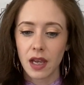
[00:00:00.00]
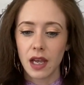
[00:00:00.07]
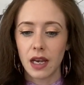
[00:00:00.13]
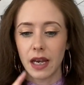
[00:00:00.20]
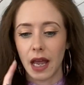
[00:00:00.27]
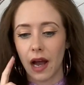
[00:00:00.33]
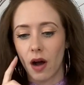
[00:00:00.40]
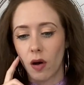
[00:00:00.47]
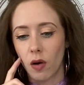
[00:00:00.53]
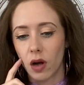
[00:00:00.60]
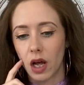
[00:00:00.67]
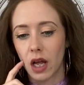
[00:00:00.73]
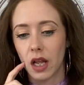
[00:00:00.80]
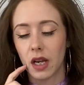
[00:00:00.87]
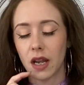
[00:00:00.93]
Now,
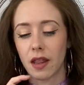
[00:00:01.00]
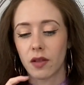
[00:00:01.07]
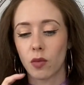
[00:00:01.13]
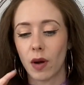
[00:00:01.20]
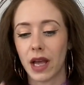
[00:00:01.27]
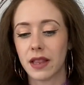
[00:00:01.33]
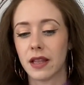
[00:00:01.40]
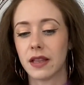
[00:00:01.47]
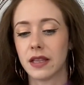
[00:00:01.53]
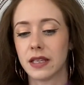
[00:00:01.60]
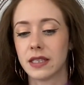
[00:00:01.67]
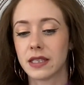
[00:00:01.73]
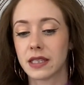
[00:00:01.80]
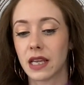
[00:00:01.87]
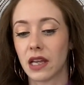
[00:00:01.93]
another way that
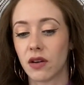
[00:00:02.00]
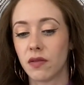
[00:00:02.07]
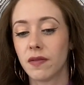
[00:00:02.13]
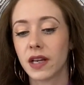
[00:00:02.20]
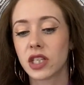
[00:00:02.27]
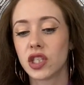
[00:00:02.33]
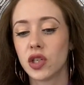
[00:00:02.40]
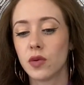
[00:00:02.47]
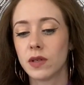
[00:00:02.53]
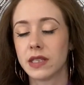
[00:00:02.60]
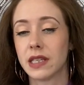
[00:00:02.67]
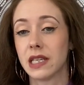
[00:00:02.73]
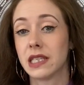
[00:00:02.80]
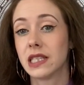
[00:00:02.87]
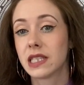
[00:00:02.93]
this can affect you is
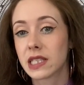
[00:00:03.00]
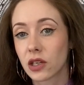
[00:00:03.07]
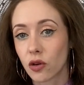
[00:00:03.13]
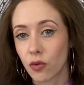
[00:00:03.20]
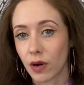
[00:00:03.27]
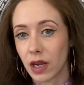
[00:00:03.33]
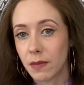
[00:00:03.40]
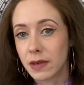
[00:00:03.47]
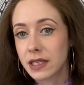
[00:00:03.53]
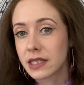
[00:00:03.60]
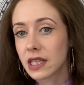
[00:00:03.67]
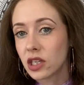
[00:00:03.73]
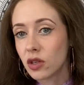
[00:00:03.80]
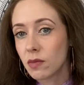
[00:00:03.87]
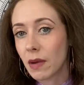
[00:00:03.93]
the disagreements
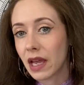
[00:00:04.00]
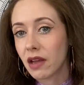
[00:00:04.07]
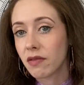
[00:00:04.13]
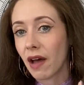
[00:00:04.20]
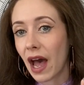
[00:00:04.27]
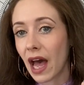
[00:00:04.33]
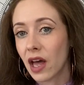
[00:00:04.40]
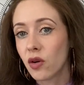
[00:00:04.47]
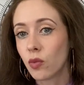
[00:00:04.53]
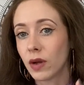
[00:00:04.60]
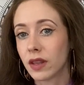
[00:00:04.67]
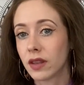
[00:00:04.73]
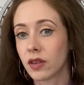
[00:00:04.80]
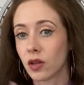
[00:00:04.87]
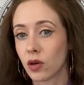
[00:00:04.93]
that you may have had
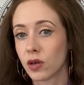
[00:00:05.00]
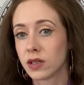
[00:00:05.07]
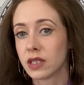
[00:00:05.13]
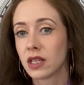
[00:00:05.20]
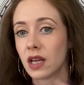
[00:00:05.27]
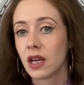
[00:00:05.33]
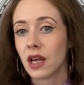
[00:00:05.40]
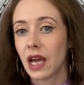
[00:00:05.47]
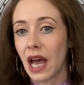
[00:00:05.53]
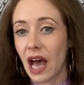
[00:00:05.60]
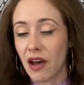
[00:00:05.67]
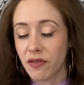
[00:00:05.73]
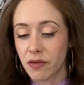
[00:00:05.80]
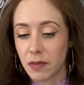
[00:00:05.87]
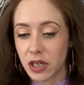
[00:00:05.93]
with those
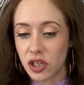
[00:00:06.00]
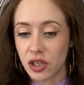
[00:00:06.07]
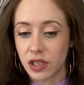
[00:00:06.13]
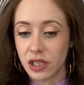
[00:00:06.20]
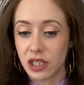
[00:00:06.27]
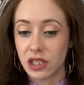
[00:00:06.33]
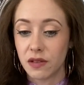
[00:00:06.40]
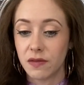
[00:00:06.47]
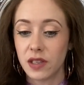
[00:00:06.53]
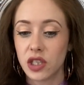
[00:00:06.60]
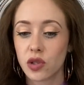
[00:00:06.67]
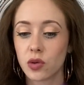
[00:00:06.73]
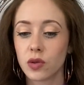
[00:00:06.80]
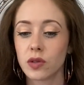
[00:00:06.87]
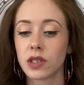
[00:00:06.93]
aforementioned
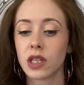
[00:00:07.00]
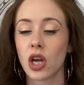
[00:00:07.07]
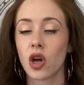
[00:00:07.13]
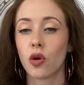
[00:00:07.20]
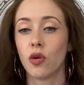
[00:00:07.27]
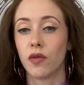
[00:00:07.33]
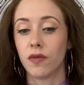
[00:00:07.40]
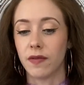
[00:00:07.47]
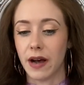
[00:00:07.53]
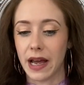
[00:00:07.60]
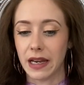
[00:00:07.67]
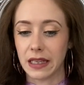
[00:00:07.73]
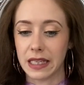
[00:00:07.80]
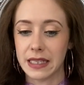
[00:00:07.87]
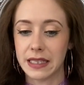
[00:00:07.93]
individuals could
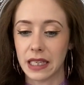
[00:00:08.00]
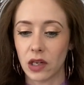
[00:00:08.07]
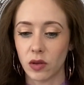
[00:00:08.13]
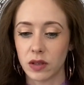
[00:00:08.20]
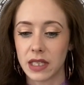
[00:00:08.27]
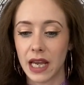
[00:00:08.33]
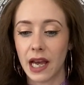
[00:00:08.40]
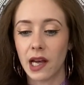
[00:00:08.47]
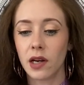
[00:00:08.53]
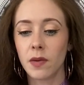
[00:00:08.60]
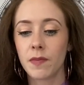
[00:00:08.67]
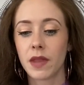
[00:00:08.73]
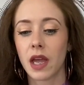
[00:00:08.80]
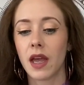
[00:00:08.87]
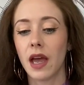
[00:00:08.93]
finally settle down,
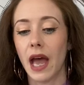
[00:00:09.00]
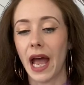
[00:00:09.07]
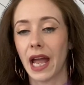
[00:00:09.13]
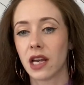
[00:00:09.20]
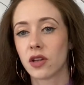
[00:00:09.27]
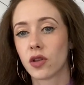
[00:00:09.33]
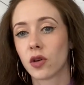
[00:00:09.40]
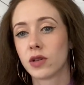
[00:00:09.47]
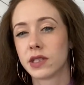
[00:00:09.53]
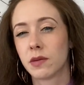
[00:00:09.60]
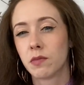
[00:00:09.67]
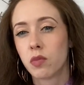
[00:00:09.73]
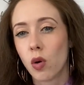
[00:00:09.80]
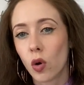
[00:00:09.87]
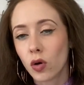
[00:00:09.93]
and those
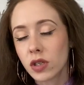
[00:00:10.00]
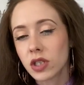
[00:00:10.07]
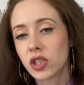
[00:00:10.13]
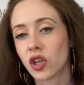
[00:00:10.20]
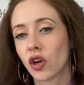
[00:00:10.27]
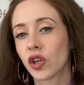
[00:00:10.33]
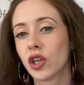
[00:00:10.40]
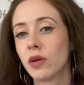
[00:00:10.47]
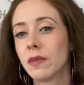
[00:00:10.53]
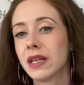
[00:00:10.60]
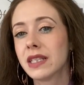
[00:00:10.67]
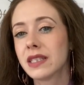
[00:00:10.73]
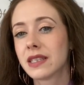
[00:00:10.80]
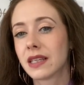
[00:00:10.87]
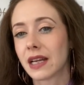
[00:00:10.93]
important
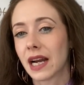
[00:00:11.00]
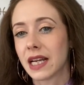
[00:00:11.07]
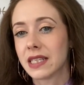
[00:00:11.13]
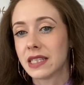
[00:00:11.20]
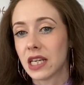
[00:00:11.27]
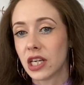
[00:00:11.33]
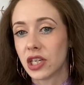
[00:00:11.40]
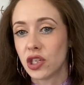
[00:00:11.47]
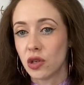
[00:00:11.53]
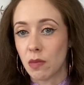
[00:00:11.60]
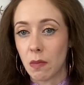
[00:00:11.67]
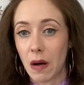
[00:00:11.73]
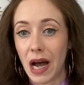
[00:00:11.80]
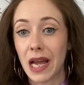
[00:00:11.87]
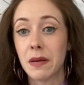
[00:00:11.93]
documents that I said you
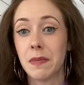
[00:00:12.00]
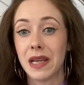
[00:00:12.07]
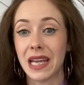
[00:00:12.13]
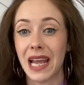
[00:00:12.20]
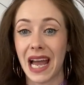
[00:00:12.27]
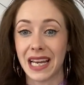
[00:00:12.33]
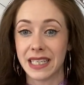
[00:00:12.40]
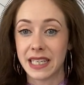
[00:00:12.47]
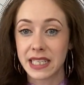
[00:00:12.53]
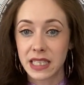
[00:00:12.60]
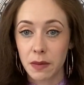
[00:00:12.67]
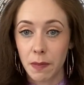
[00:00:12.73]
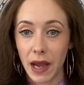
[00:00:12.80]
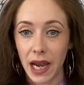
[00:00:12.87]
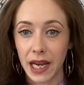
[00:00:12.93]
might be
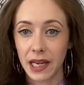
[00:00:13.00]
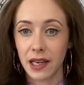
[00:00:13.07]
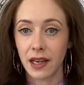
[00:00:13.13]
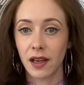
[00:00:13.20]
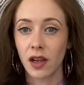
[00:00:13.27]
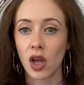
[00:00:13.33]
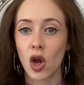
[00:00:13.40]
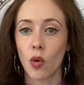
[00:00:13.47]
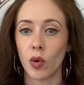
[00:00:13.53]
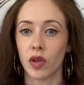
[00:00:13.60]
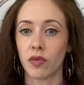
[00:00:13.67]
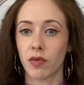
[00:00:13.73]
anticipating with